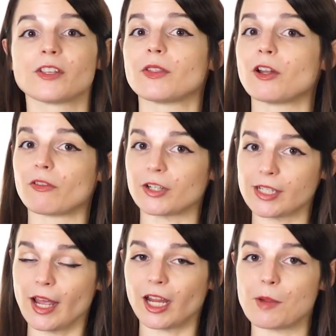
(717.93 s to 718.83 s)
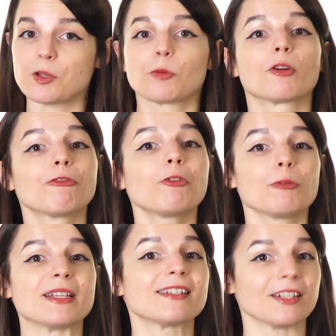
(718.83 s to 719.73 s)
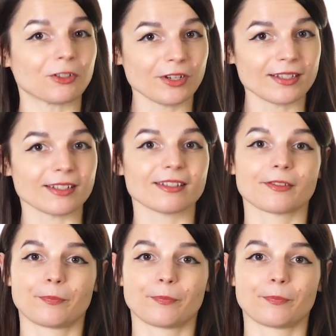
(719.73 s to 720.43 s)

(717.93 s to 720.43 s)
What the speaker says: so that over time, your performance increases.